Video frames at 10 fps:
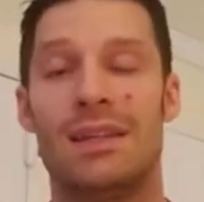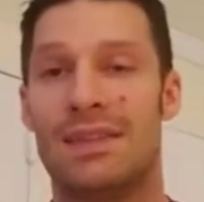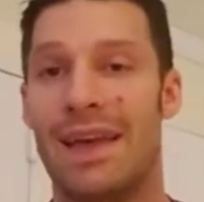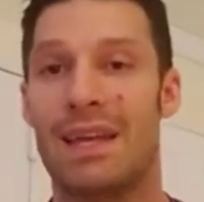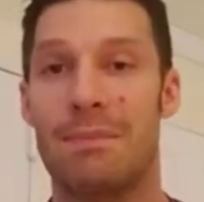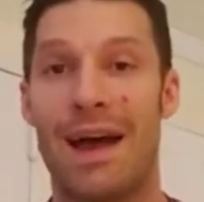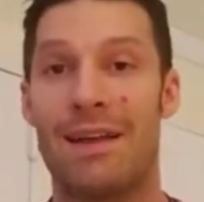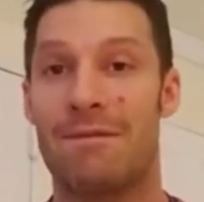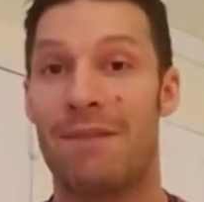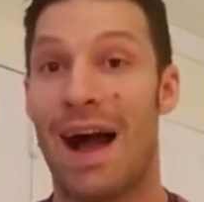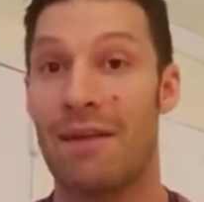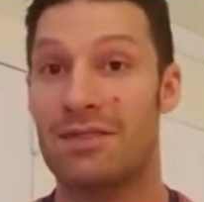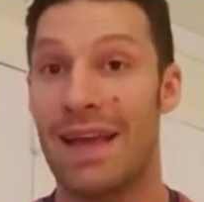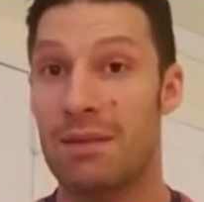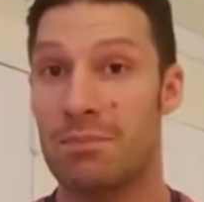Take about a 5
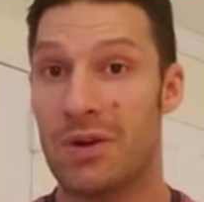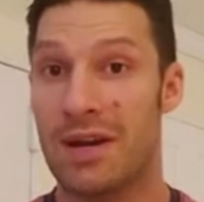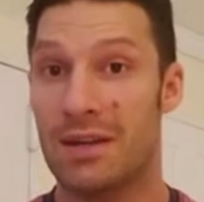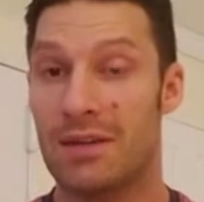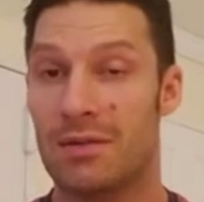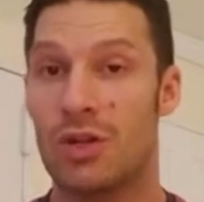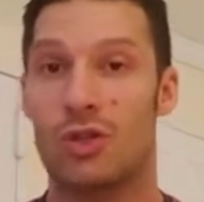second break,